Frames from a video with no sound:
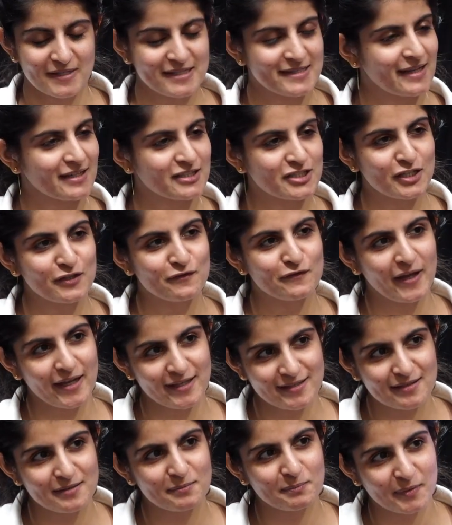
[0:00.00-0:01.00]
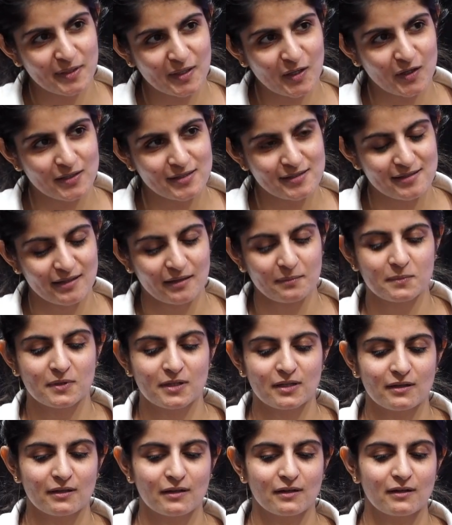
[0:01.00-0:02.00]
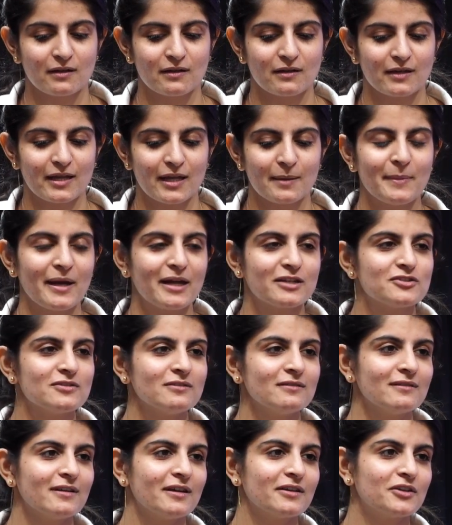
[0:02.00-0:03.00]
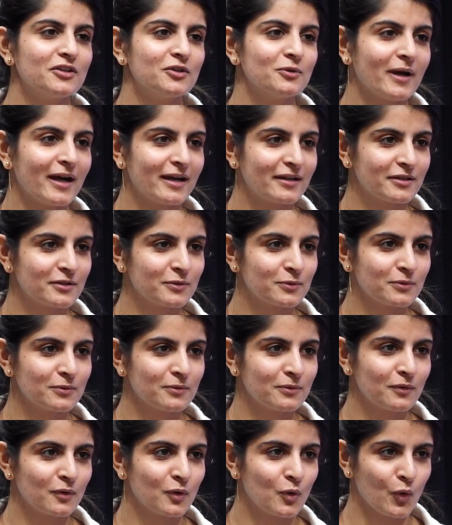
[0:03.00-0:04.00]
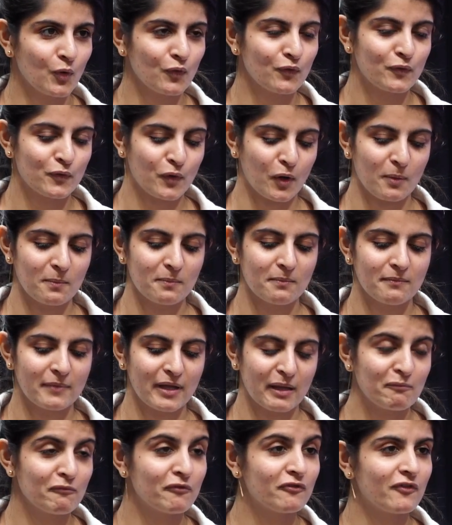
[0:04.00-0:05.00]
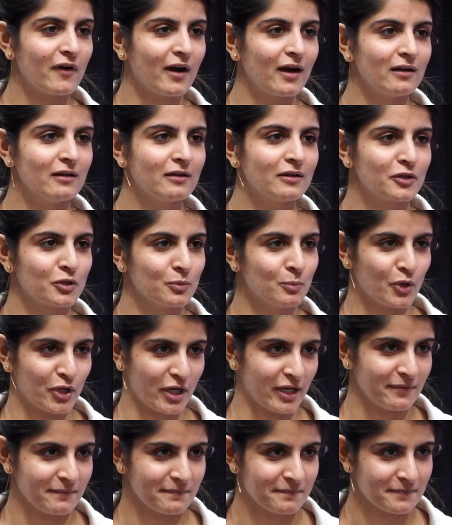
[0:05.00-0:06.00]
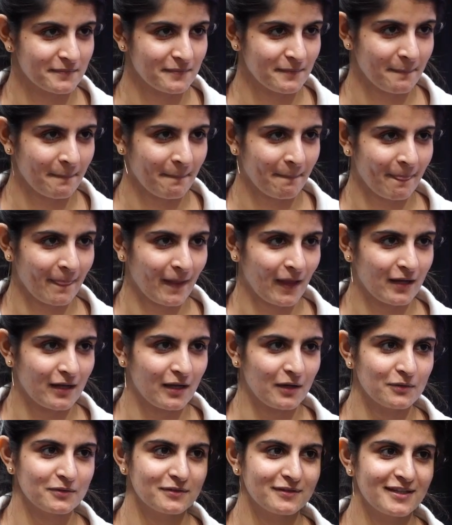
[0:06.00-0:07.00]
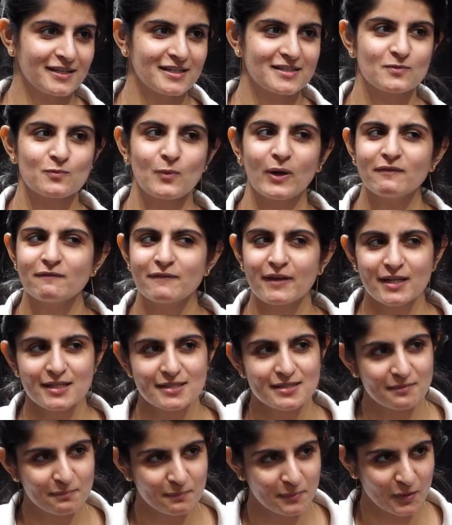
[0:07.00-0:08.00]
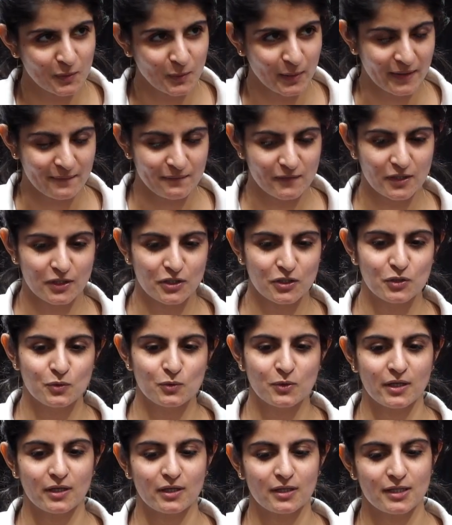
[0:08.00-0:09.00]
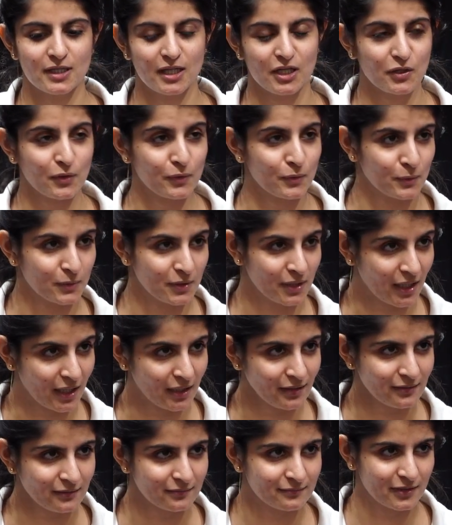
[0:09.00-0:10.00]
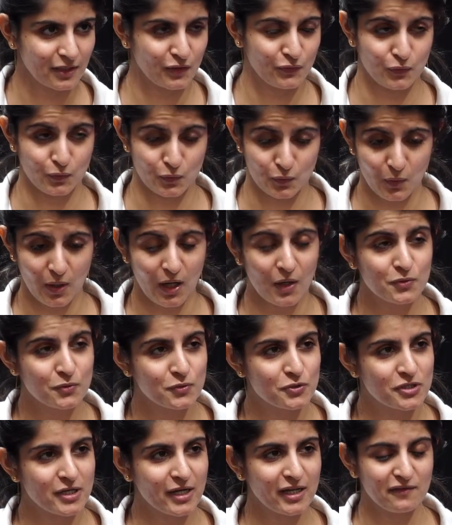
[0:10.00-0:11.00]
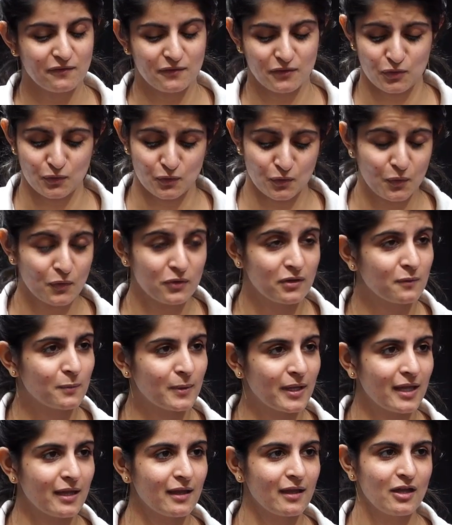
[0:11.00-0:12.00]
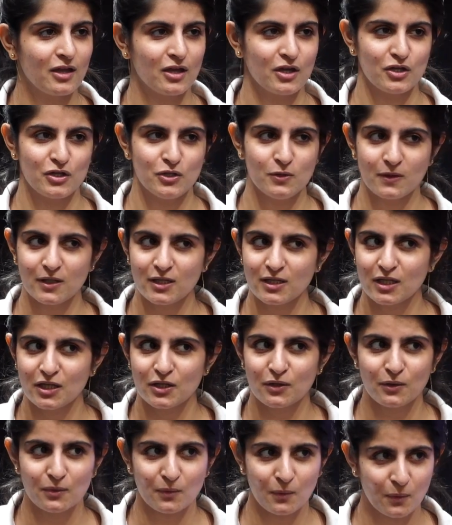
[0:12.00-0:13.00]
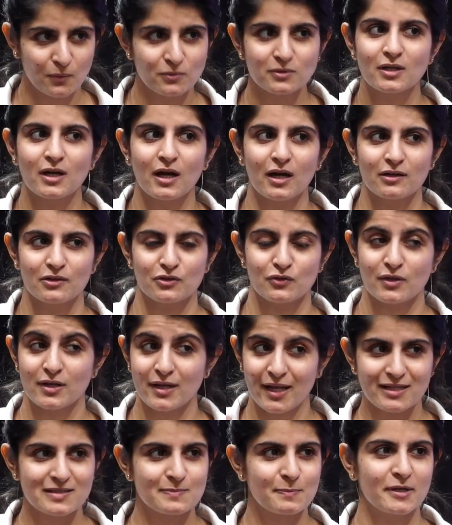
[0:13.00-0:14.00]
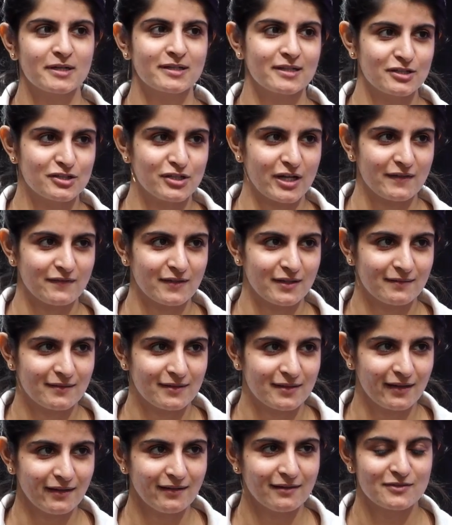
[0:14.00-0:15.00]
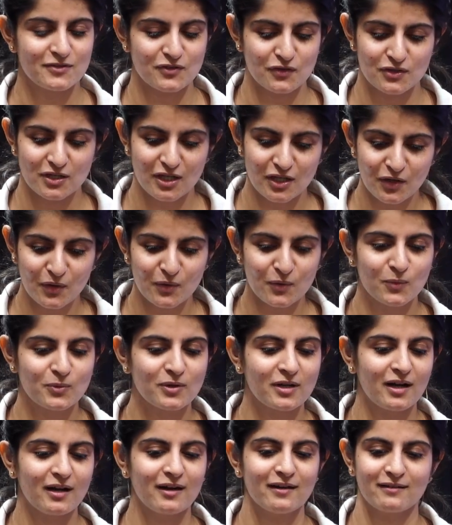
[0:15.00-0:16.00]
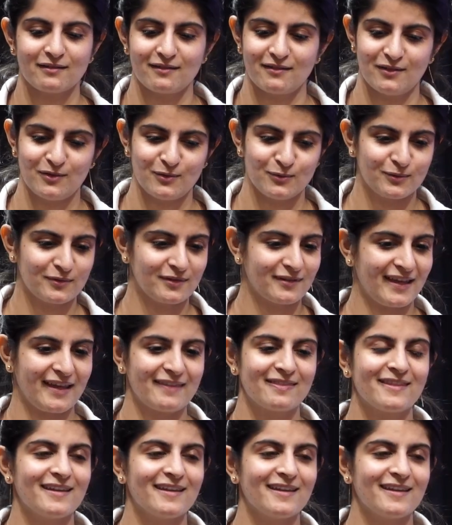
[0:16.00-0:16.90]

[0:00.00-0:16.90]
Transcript: it's actually a very simple concept. Imagine that you had to go from Imphal to Murray. Now, there is one very simple way. You can take your own car. If you know how to drive, you know the way, you can take your own car. You're an expert at driving, right? So you take your own car and you get